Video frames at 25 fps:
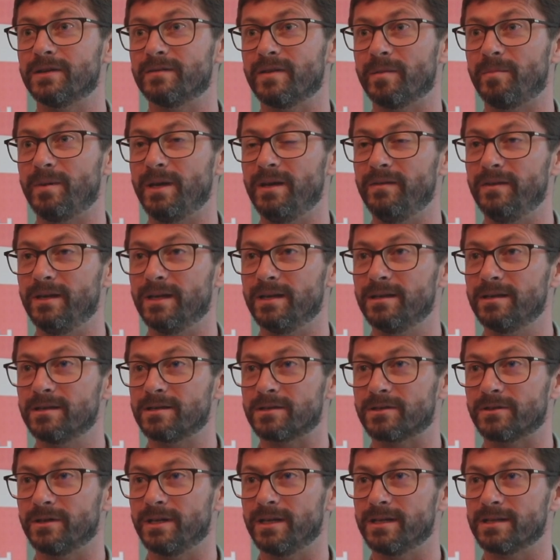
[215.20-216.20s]
of the PV
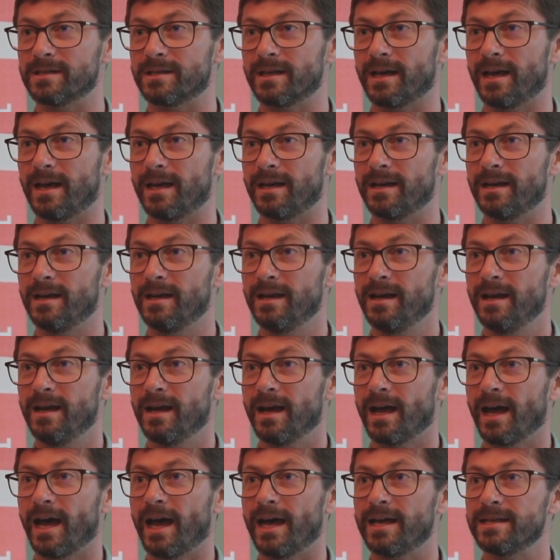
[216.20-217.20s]
industry is that
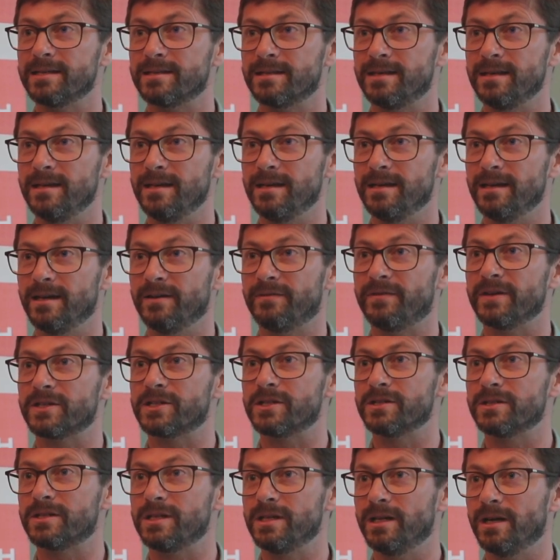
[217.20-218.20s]
as the
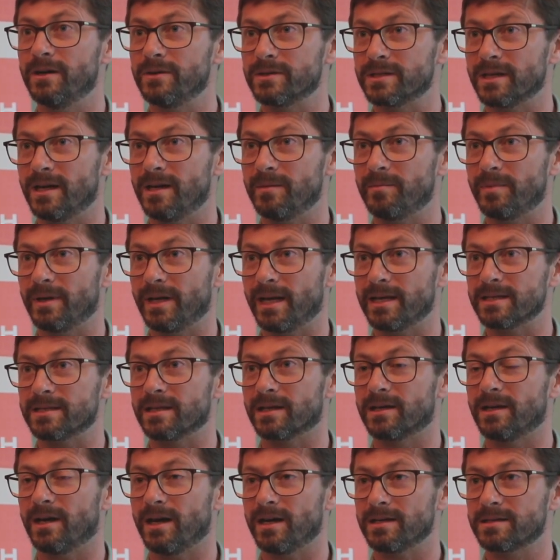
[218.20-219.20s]
efficiency goes up and as the
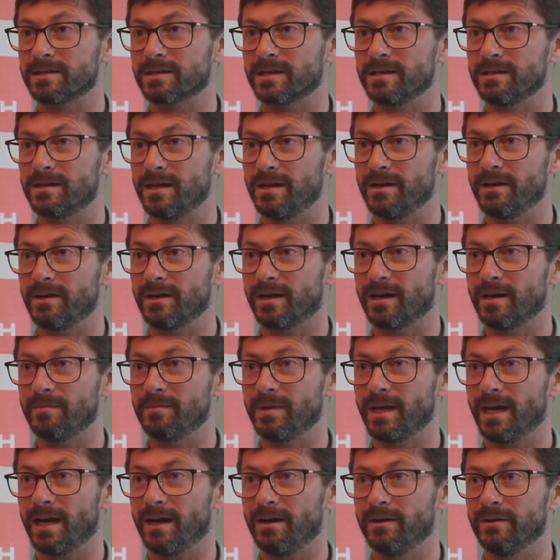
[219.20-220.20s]
costs continue to come
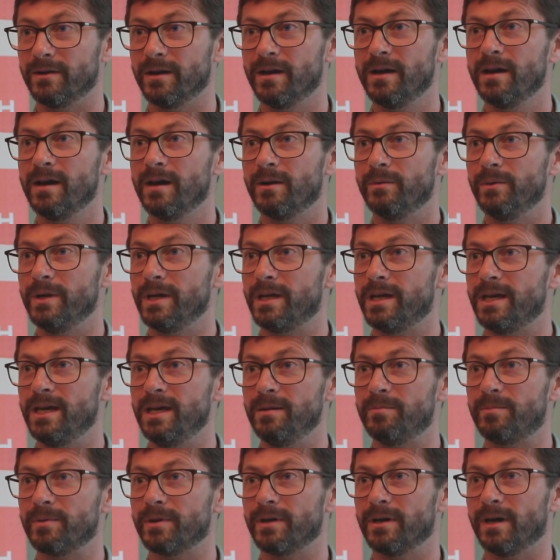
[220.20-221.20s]
down, we
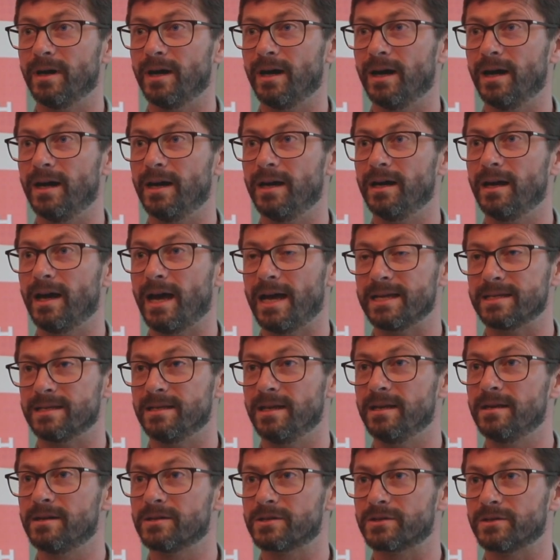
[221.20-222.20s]
keep, as an
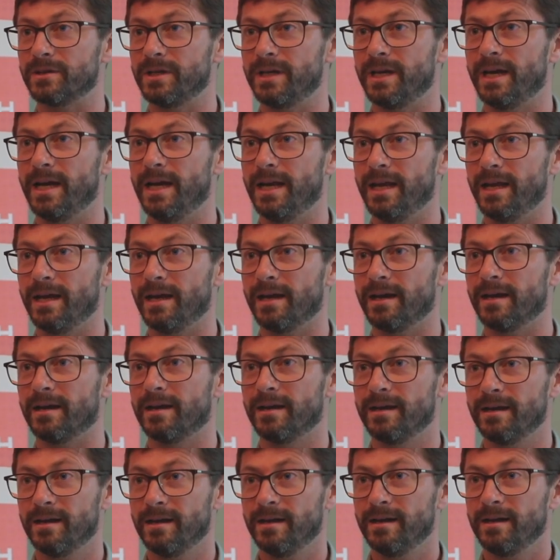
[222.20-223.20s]
industry, hitting
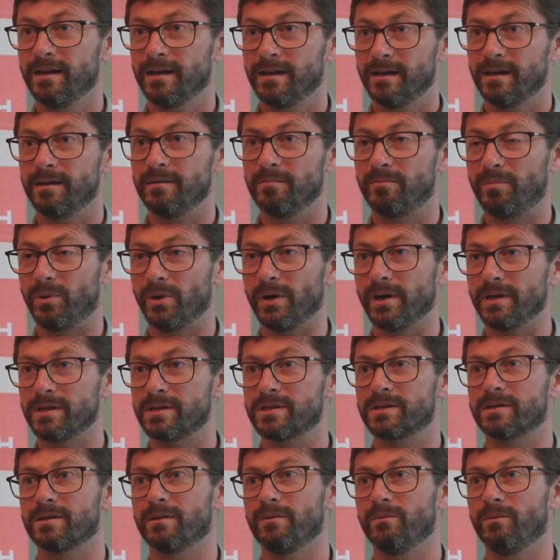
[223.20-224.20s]

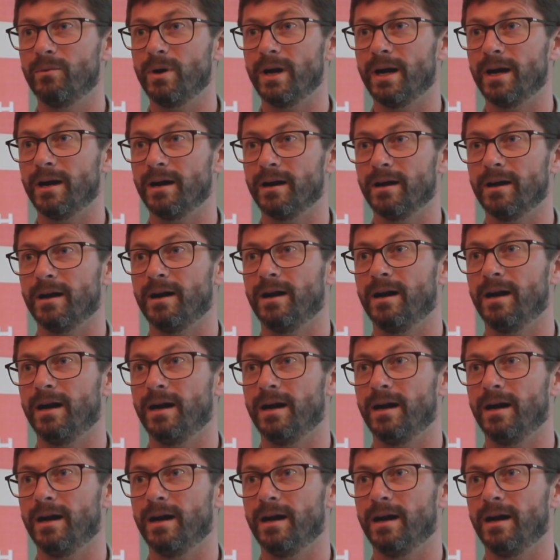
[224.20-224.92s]
points where